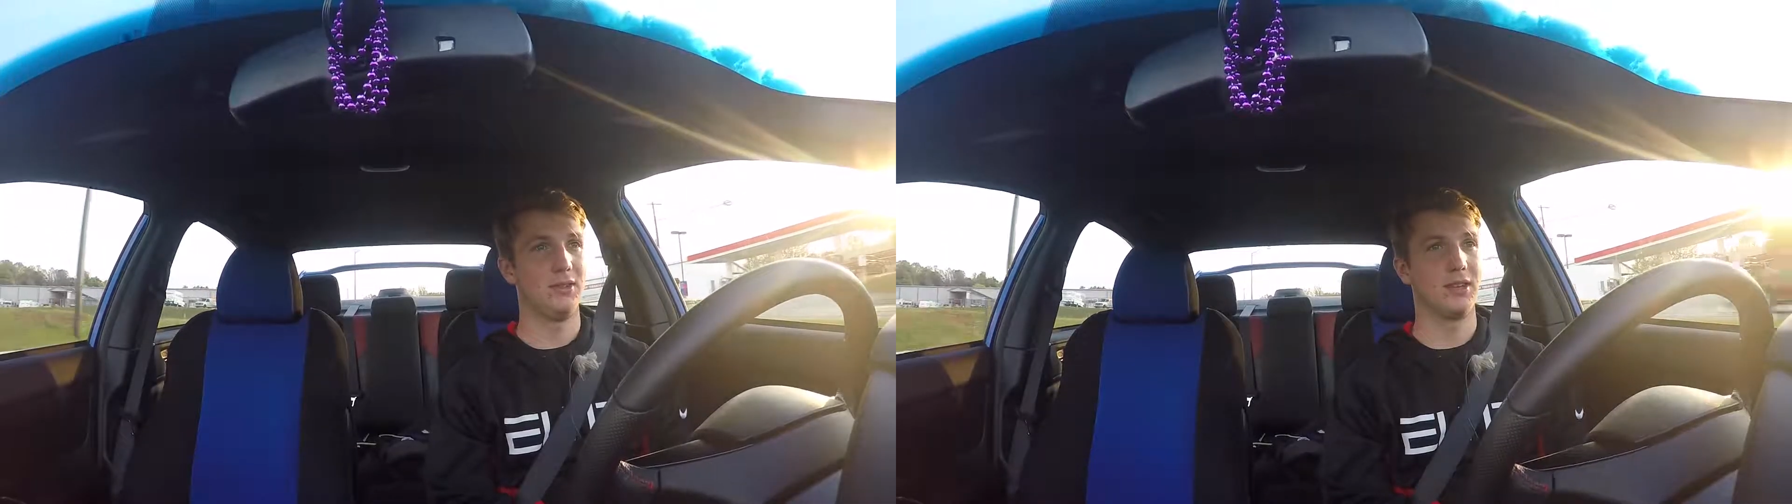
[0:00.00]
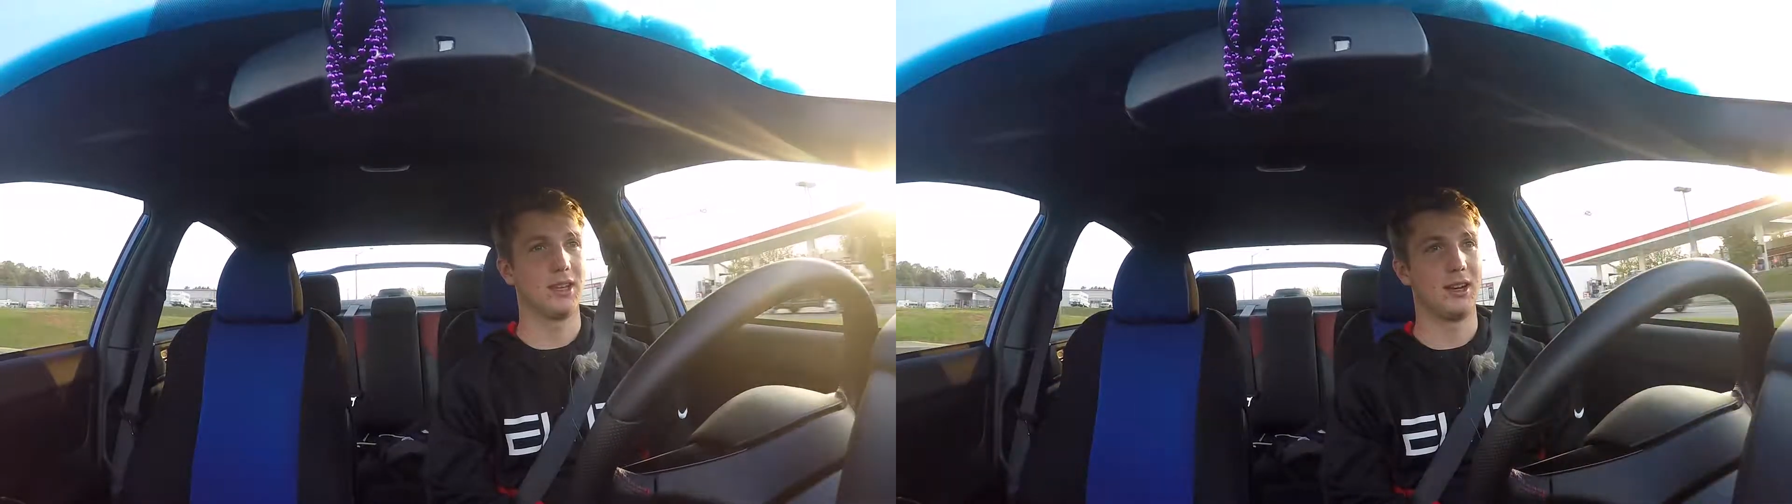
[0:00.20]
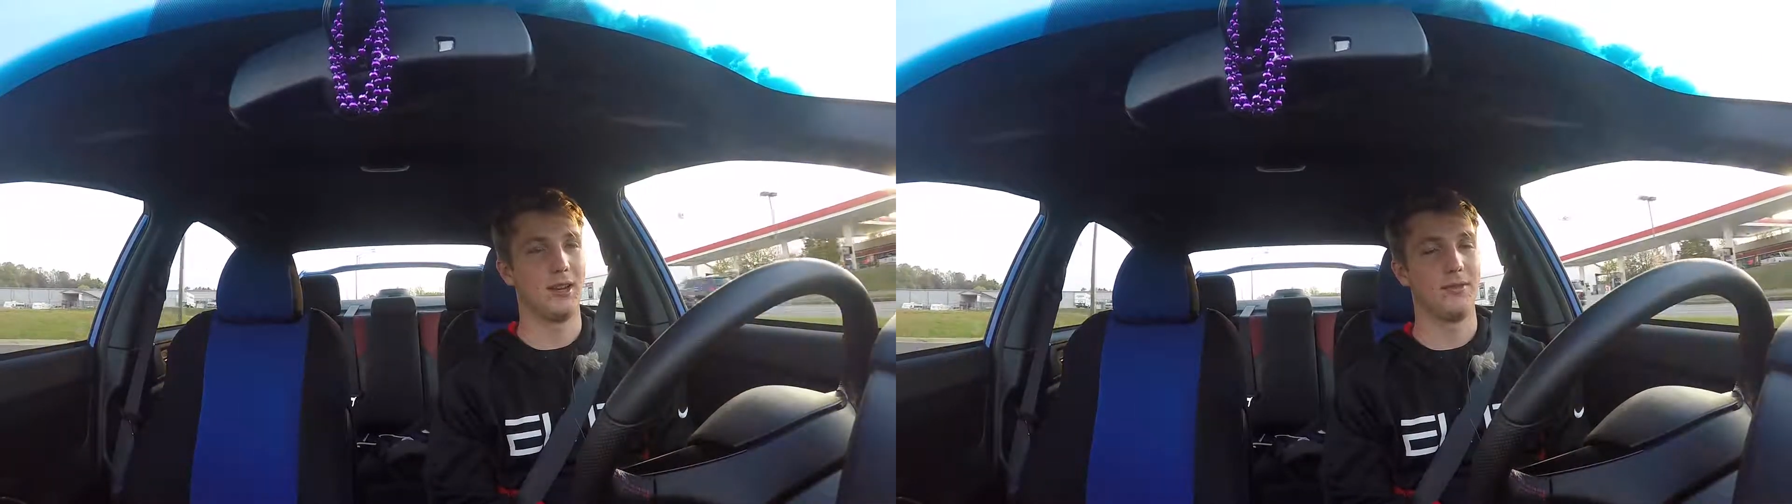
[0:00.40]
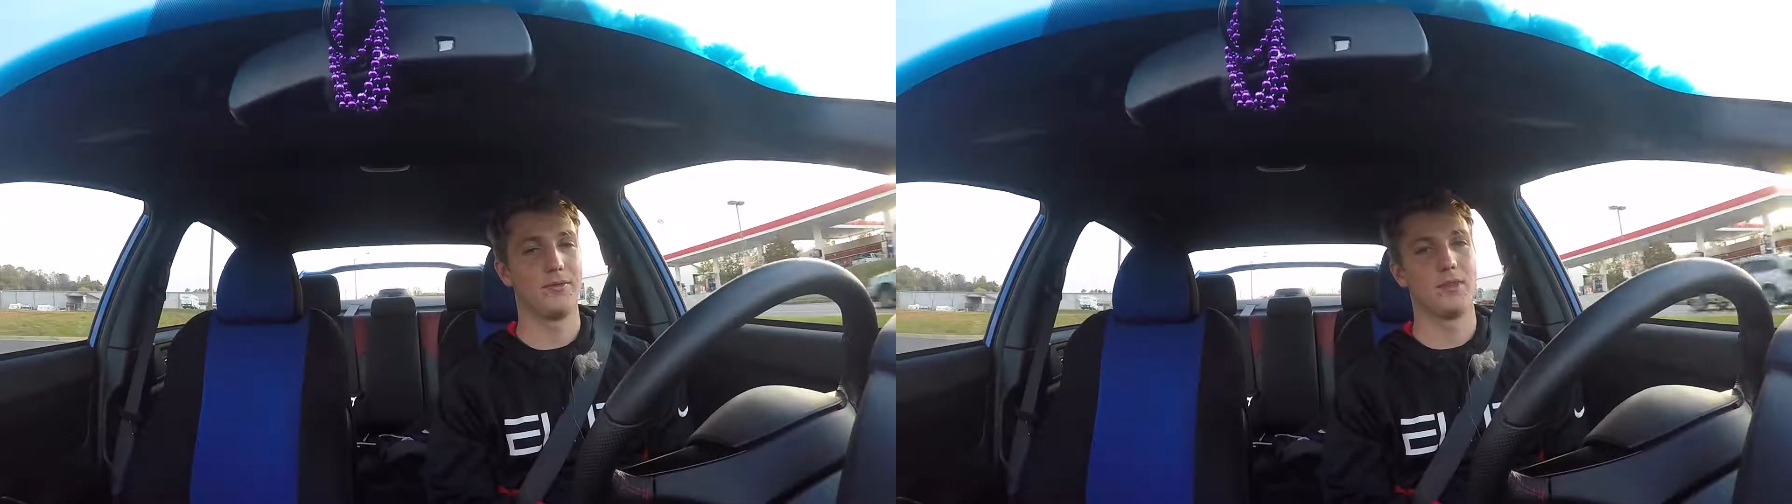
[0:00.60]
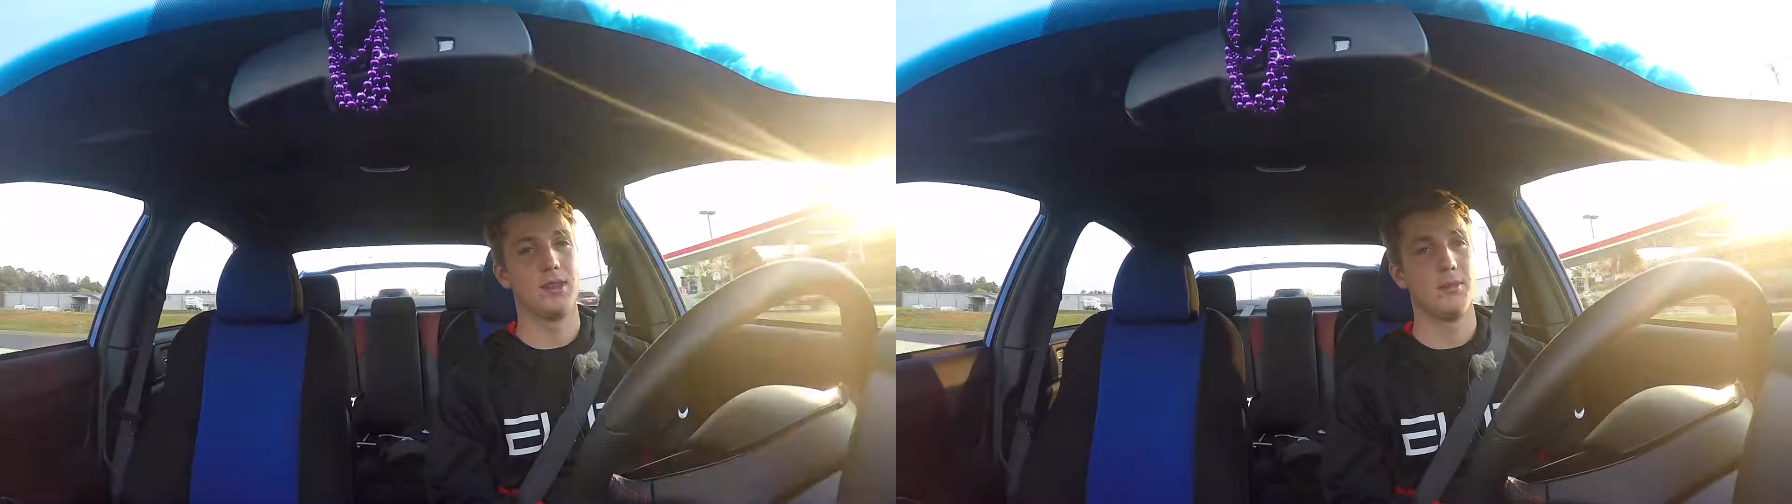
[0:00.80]
really gonna
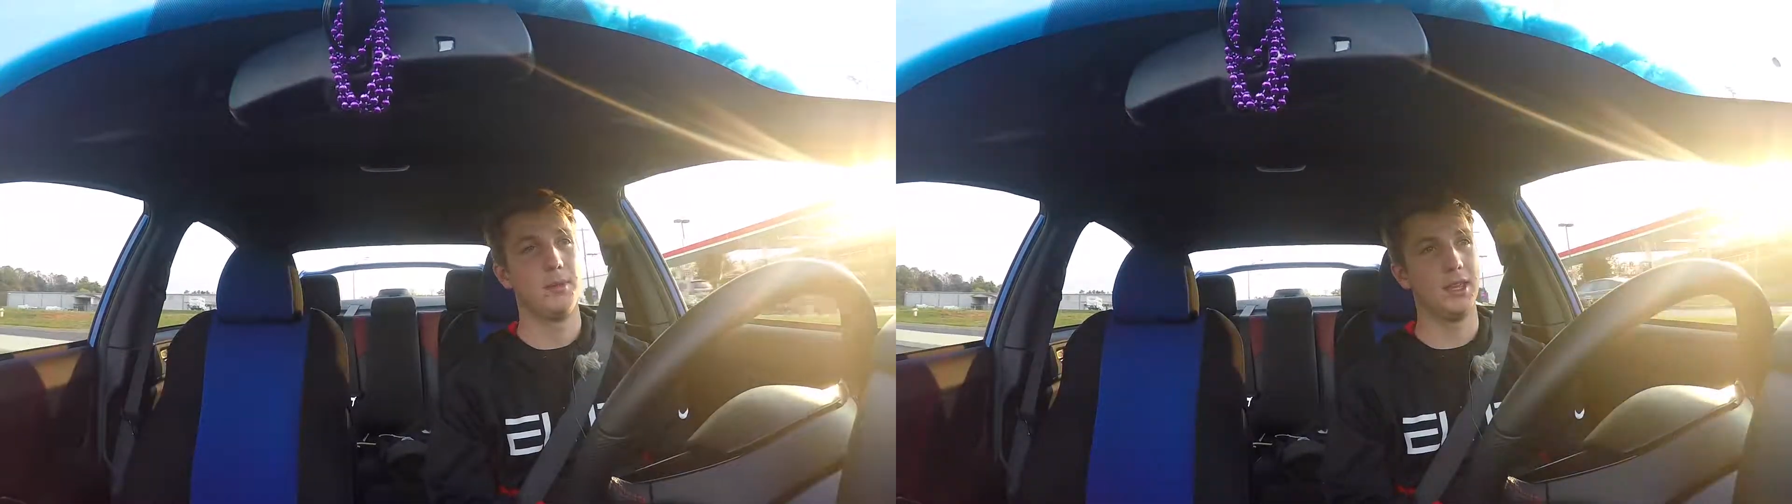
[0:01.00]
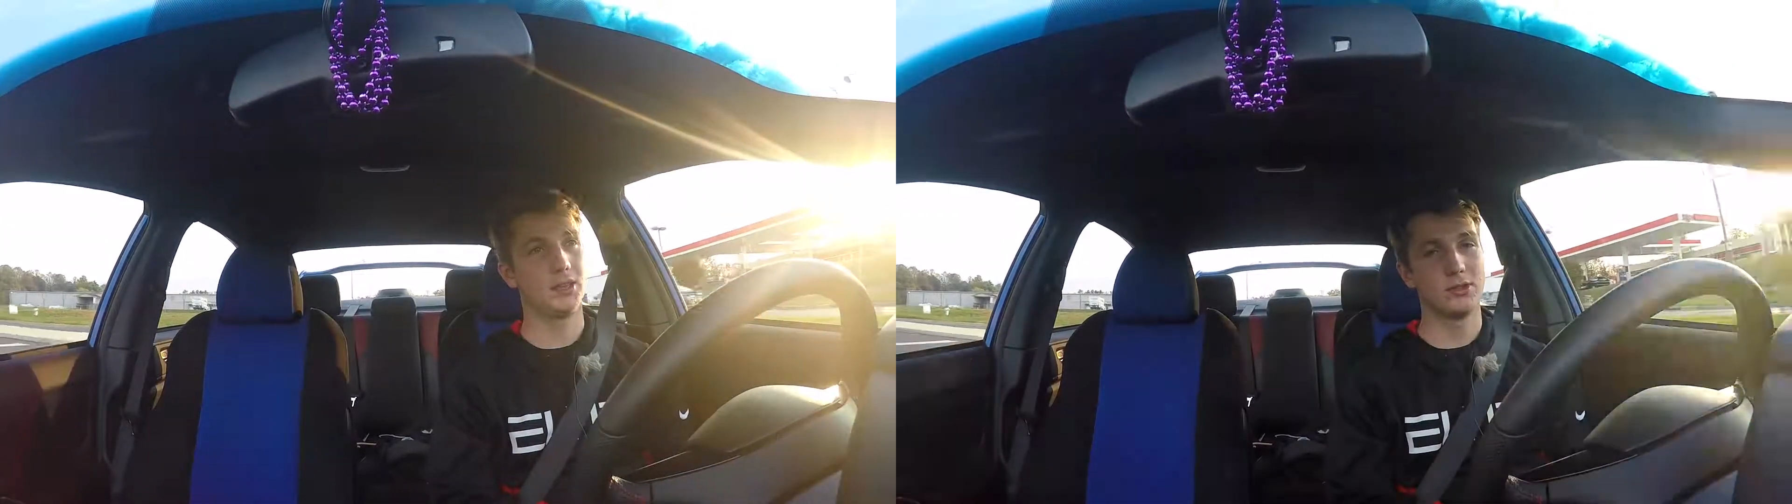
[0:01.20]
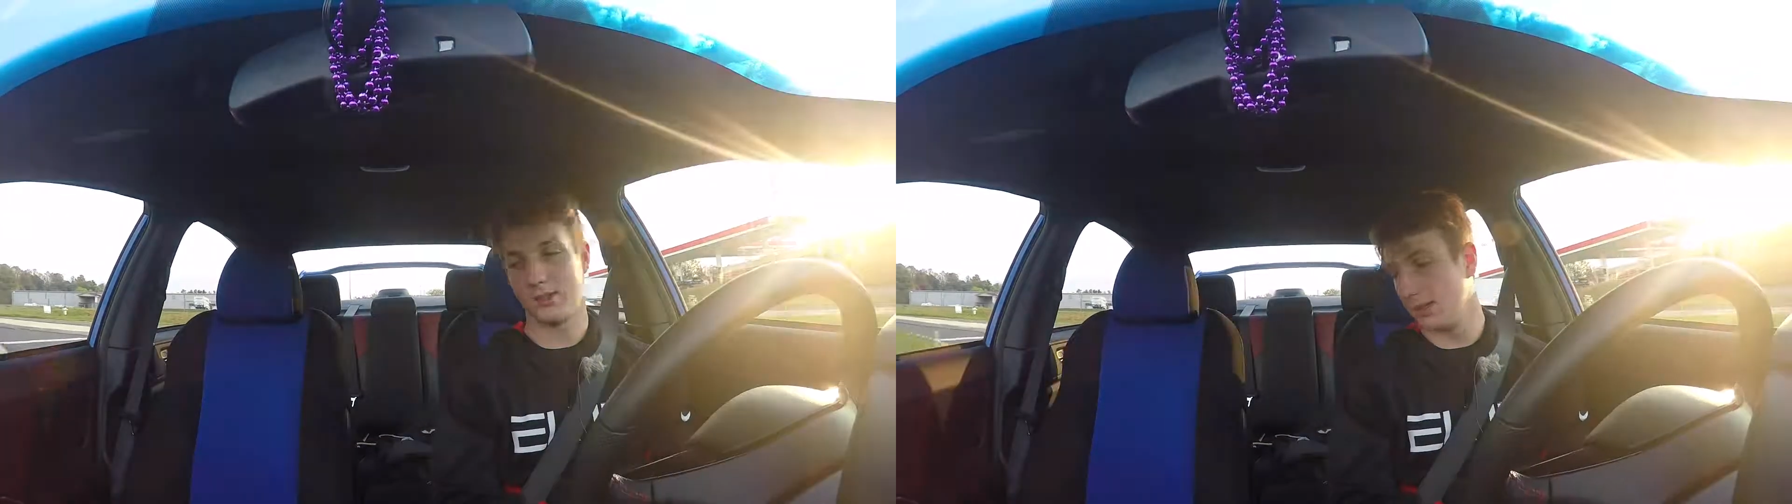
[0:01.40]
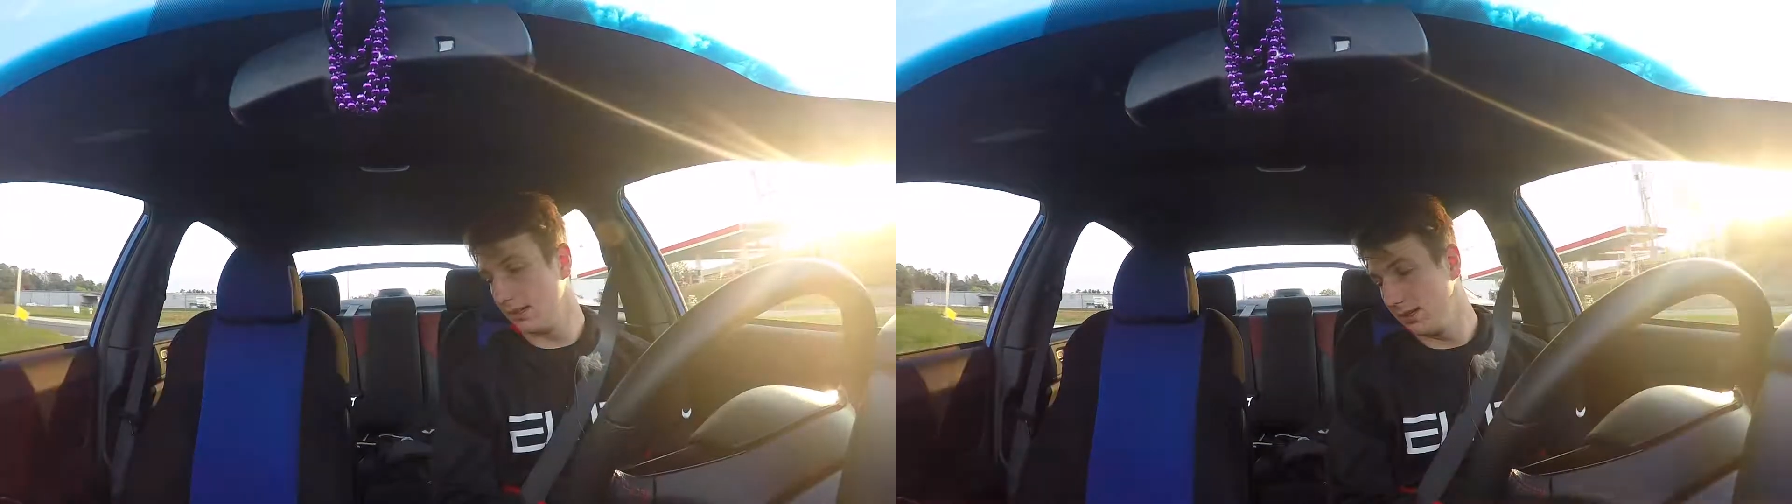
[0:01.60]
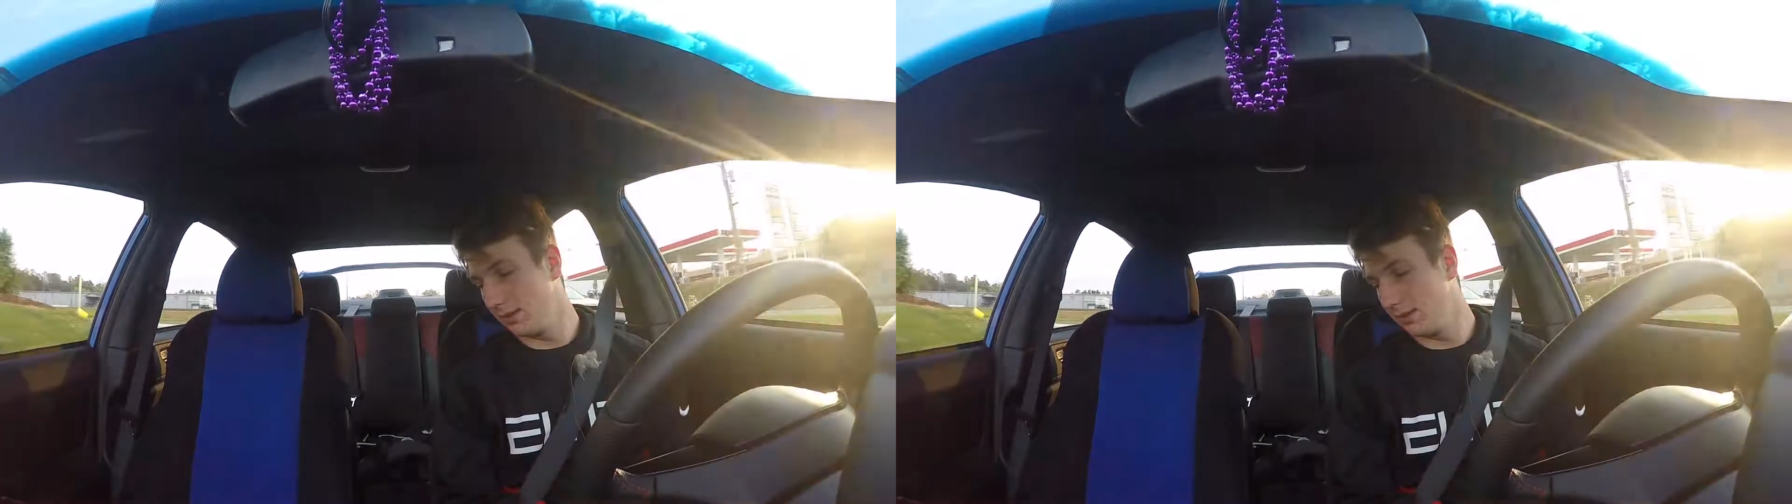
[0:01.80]
be interested